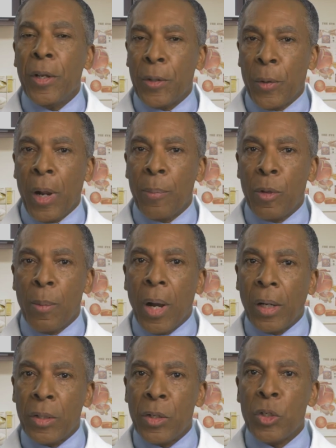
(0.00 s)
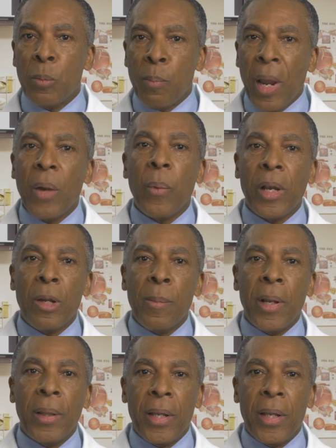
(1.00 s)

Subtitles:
your ophthalmologist may recommend